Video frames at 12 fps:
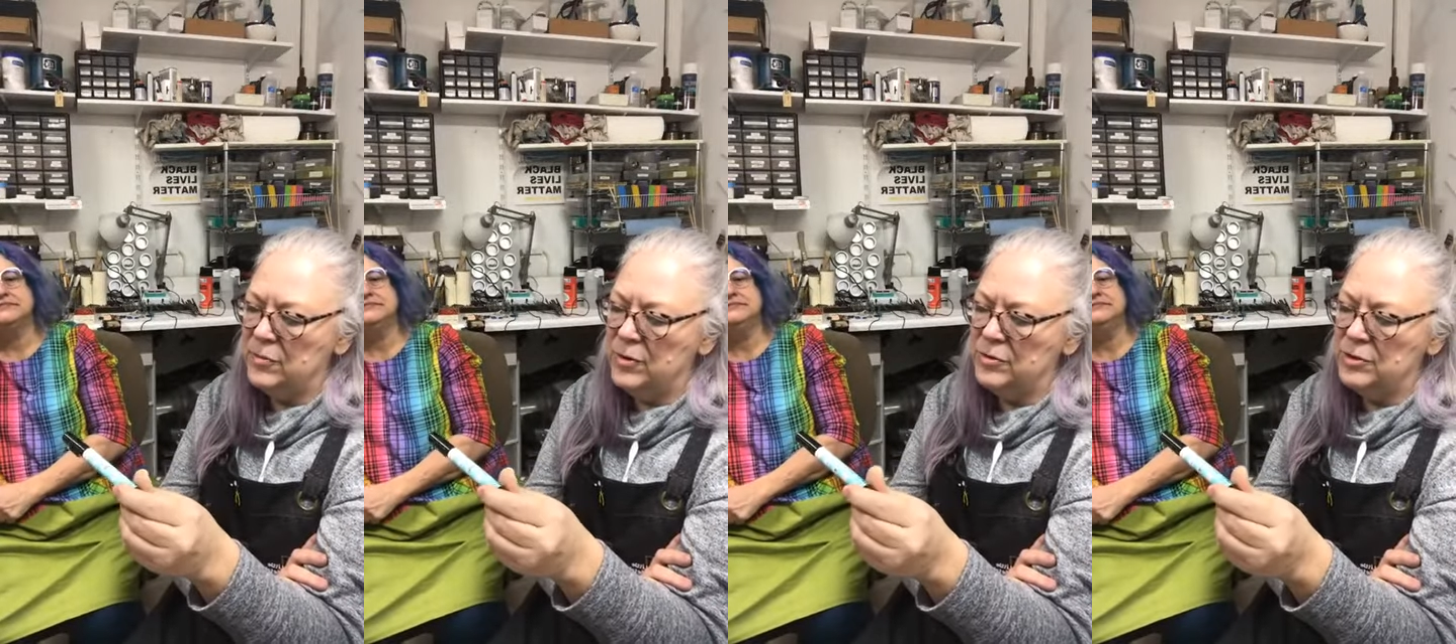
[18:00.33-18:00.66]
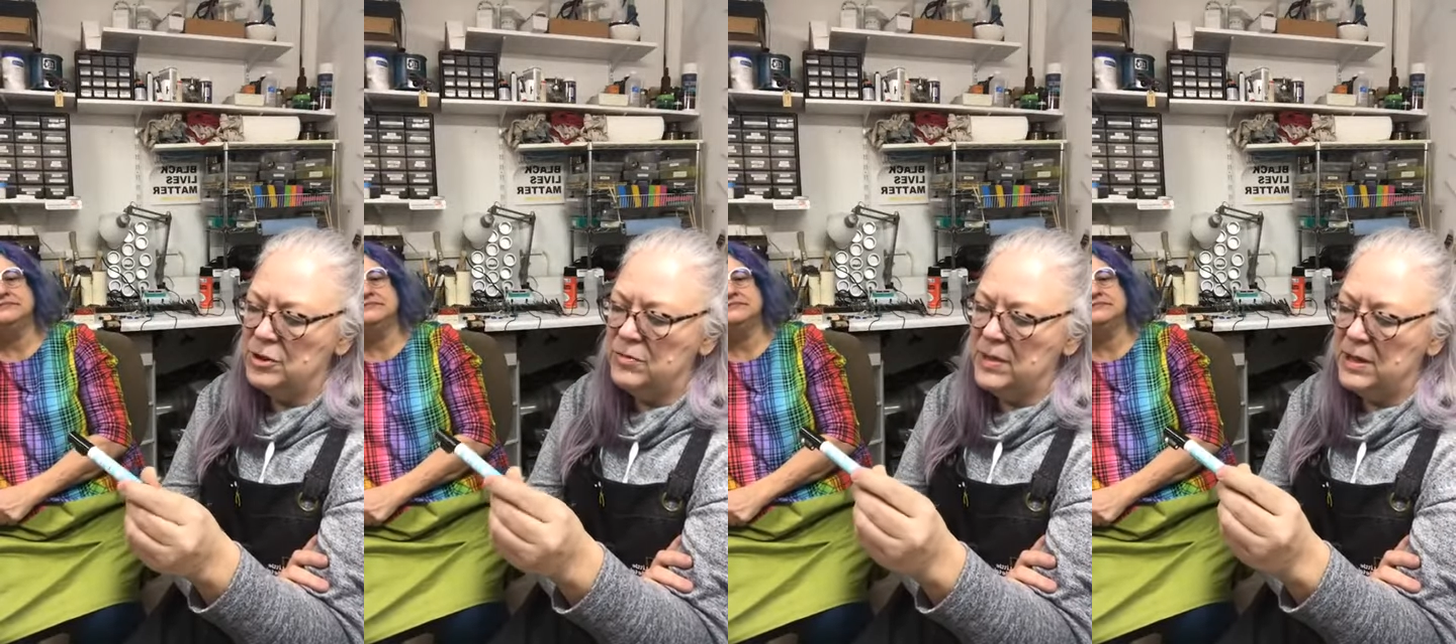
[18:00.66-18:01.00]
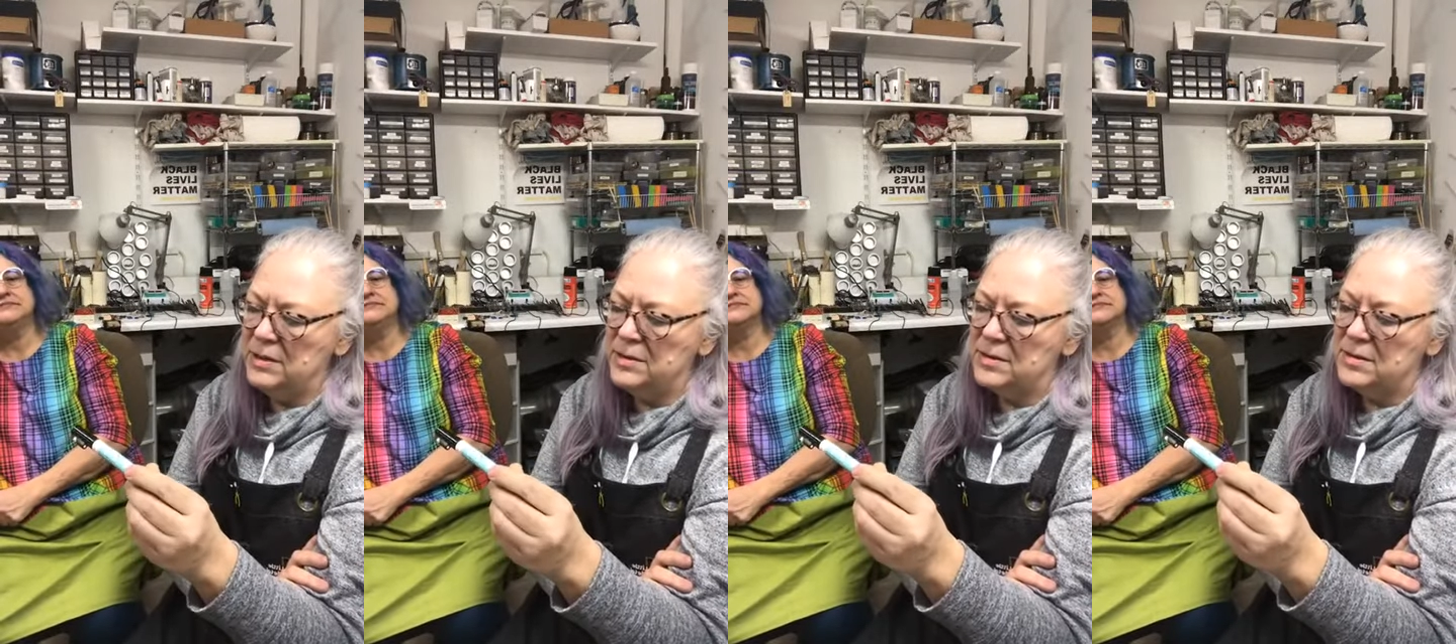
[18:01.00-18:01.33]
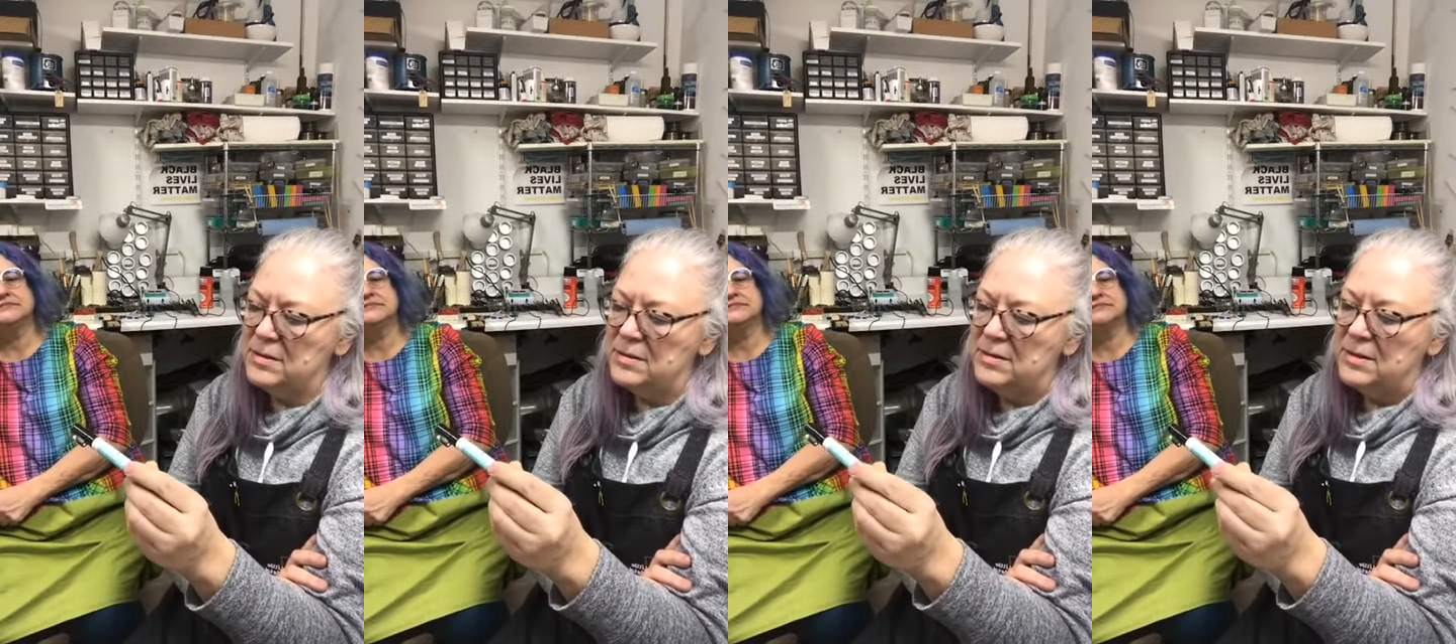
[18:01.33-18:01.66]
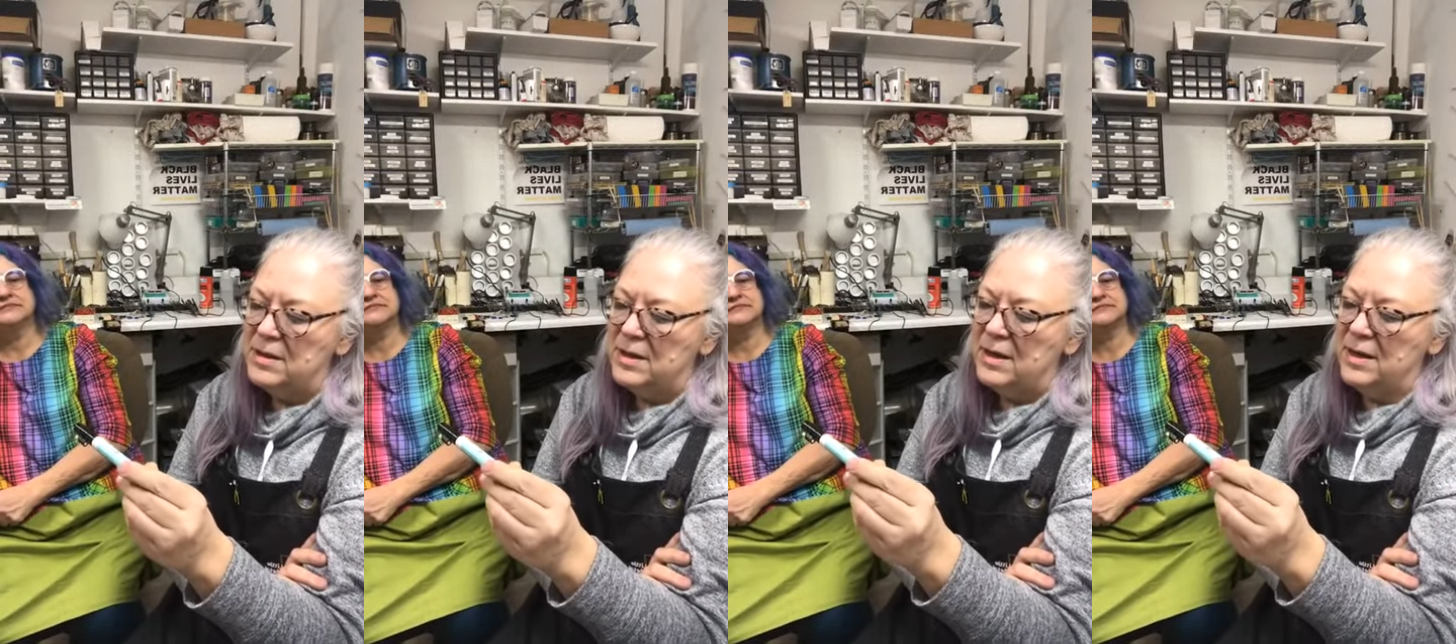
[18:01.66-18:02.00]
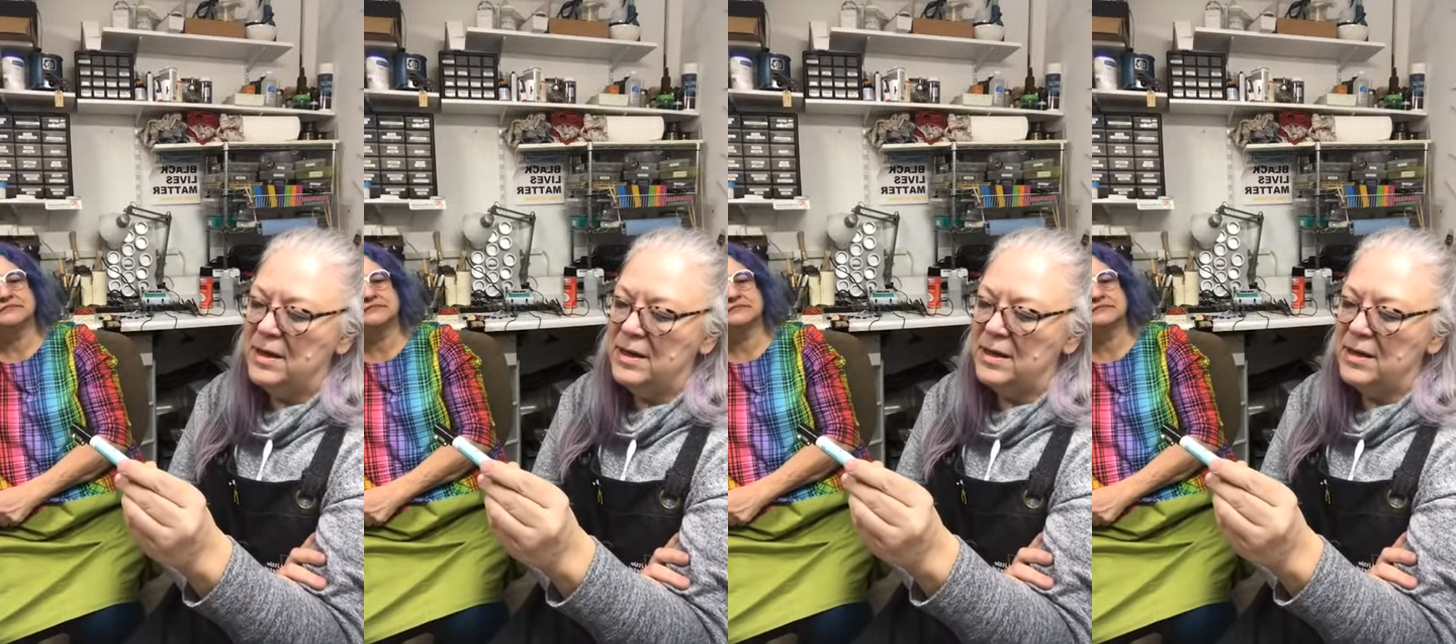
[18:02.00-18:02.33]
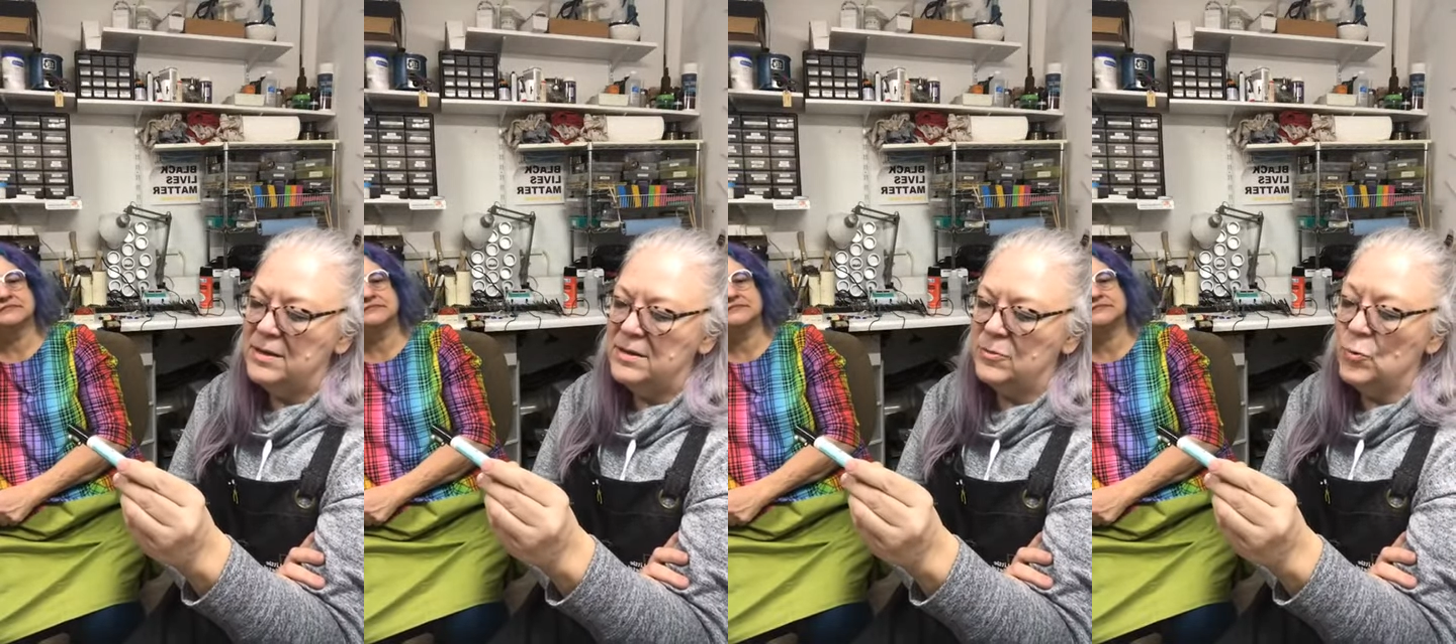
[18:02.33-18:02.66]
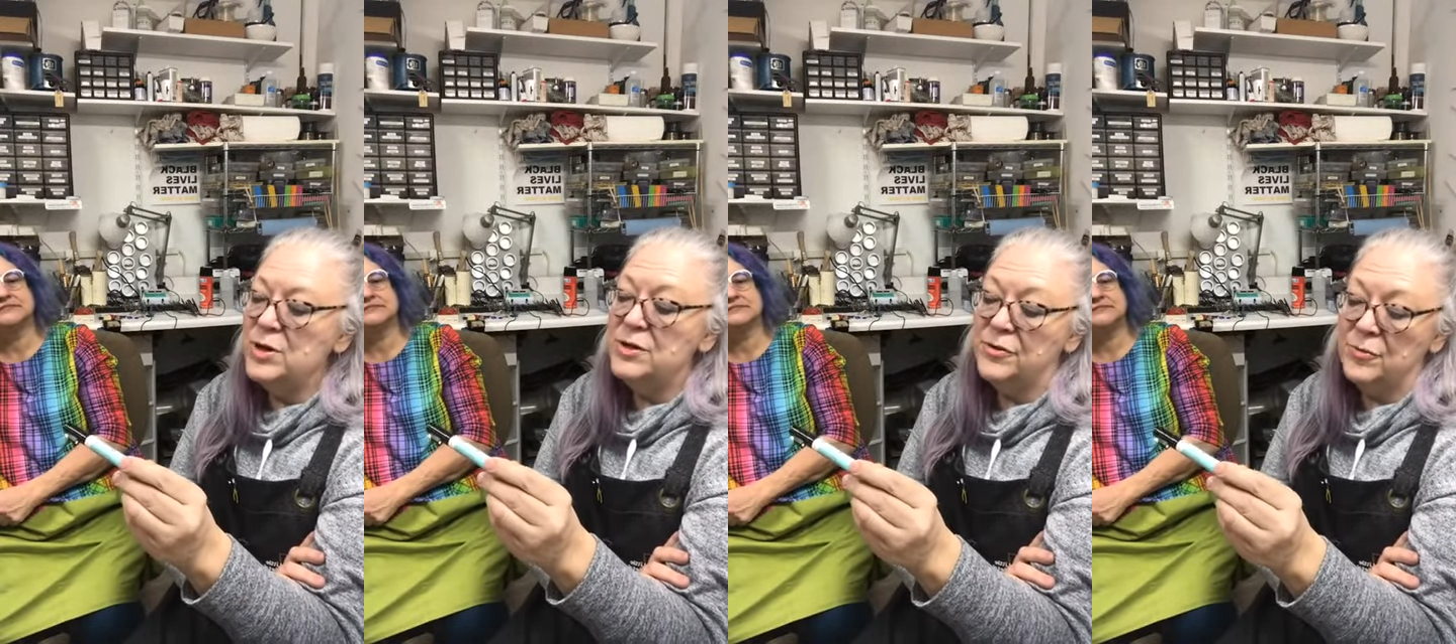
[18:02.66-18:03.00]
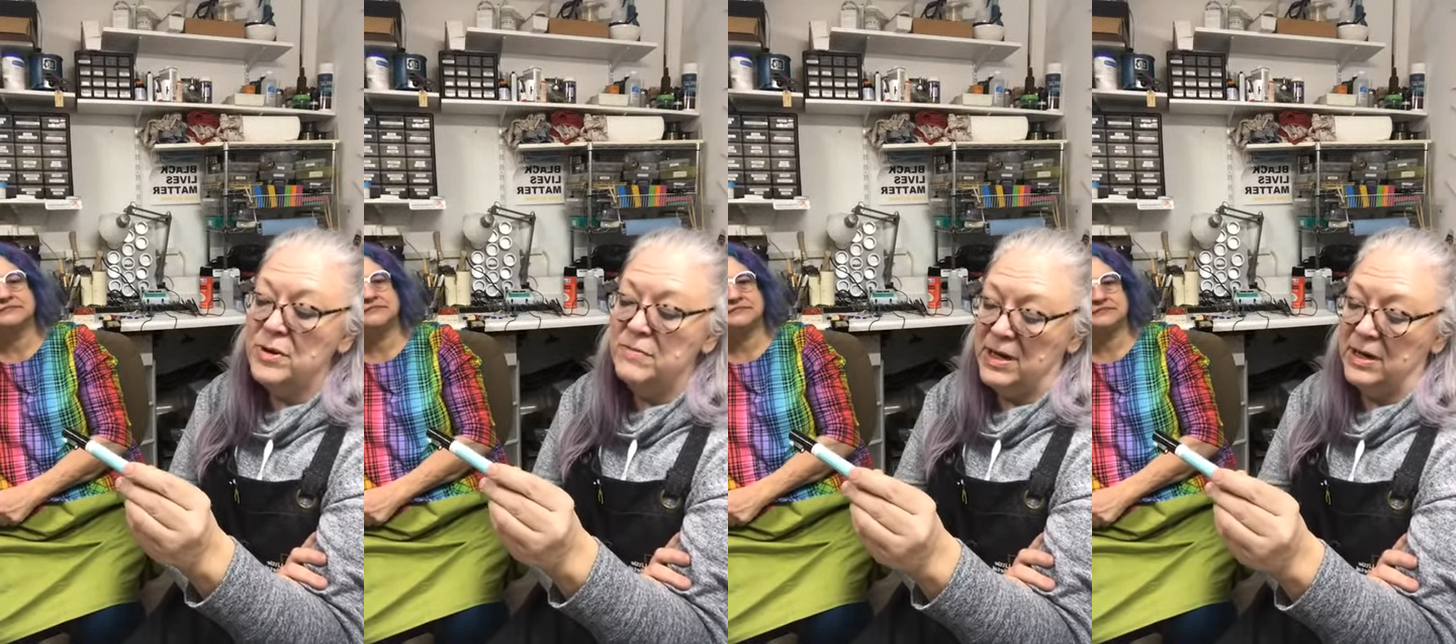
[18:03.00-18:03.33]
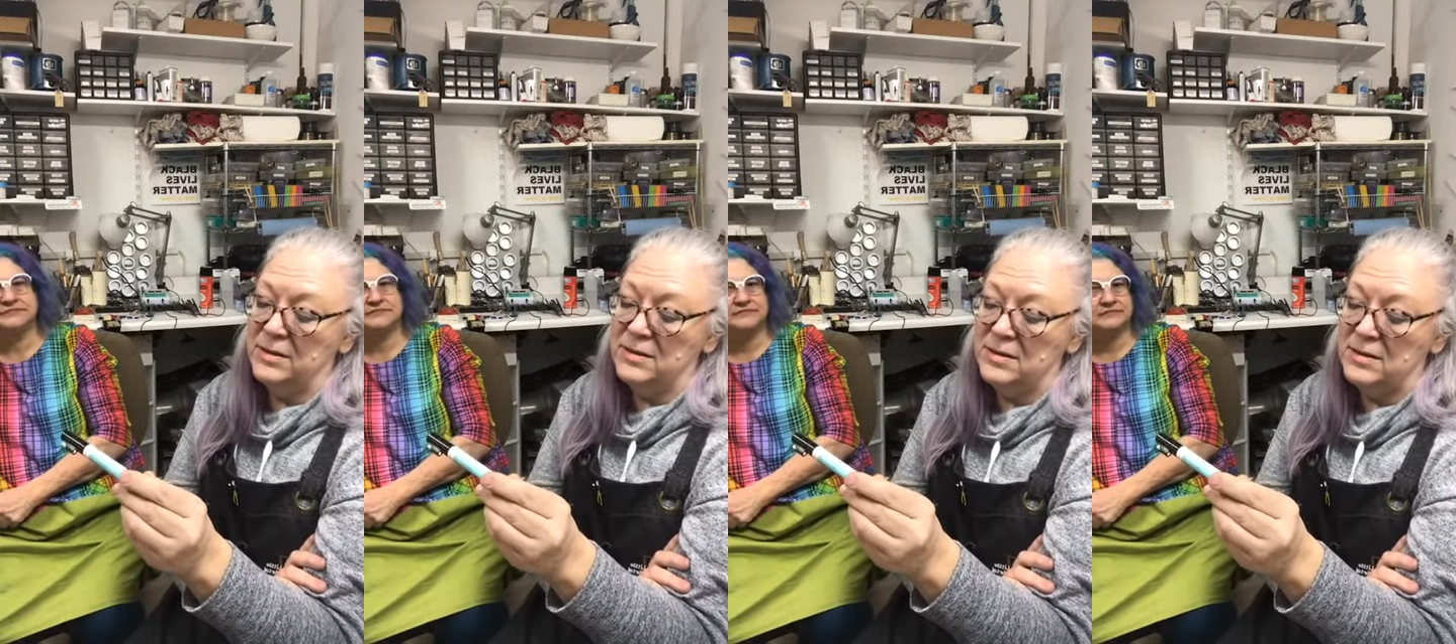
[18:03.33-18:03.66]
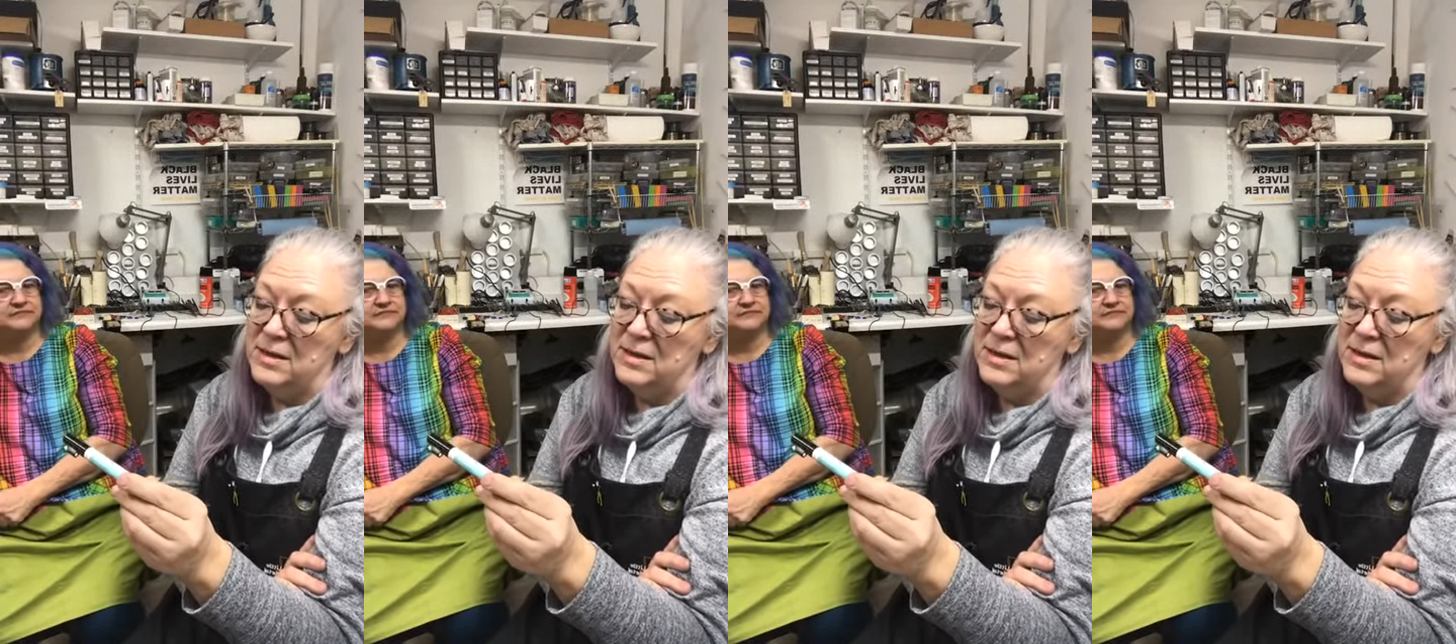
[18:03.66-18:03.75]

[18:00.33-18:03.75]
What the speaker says: or one or 2 minutes, and 1 to 3